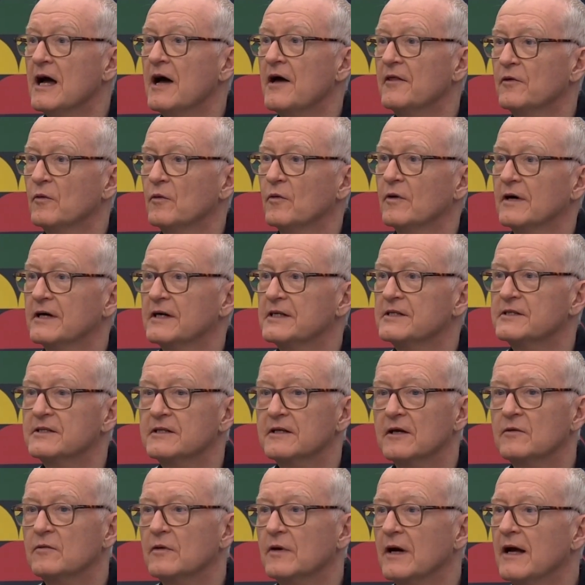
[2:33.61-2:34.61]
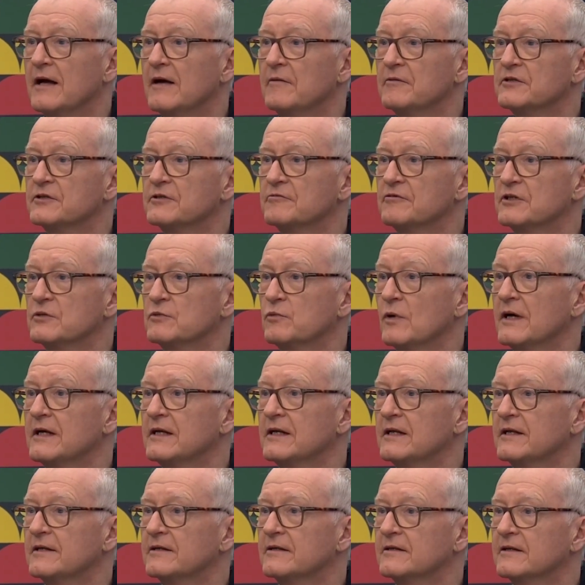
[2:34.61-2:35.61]
Otherwise, how has Chris
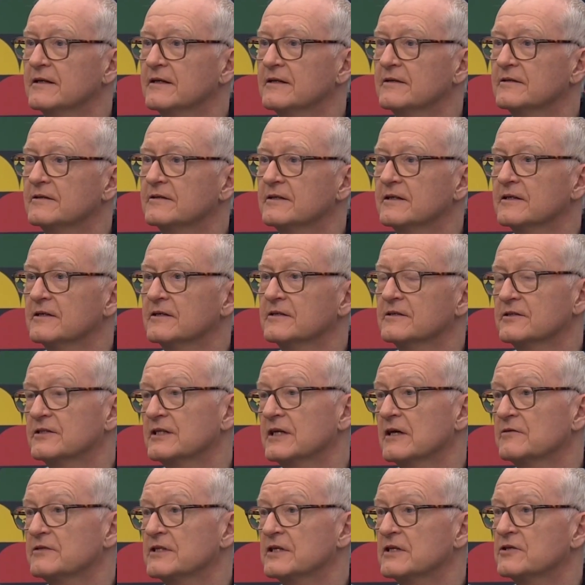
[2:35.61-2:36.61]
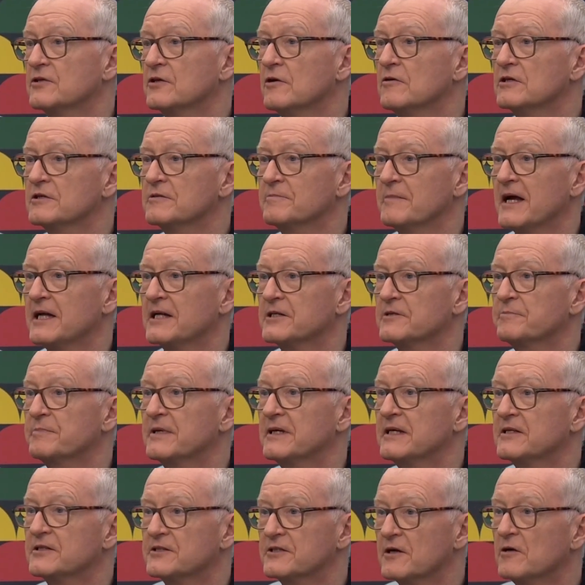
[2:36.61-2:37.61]
Wakelin and Zhao Xintong's match
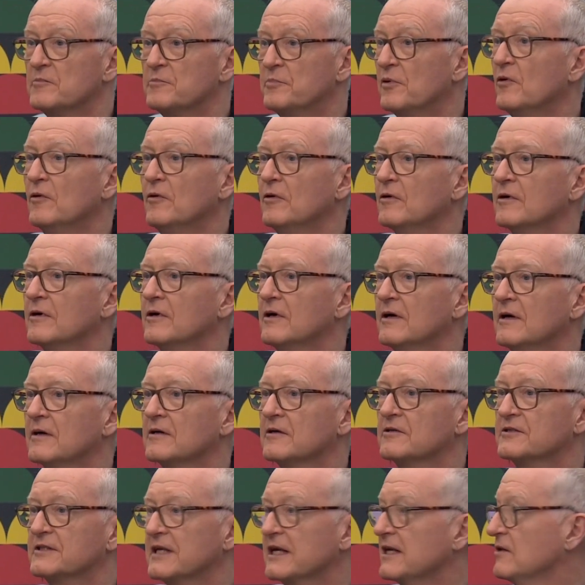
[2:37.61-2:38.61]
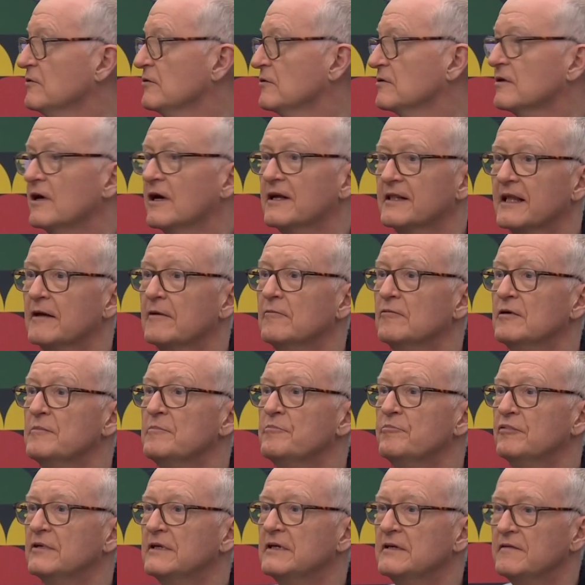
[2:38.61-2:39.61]
been so poor? Because they looked like they were
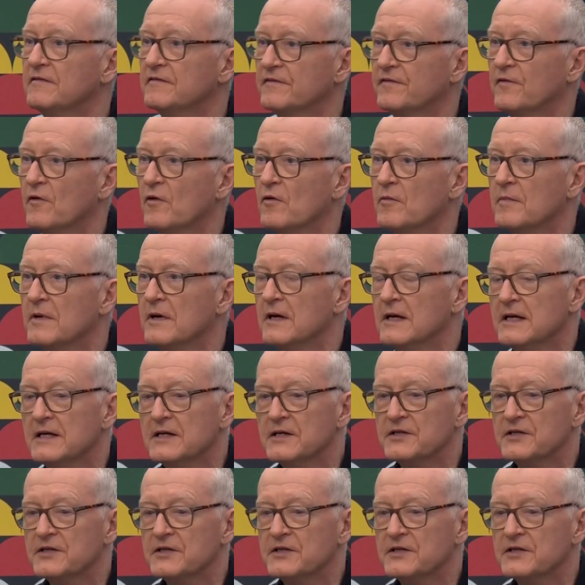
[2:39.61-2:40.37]
in brilliant form.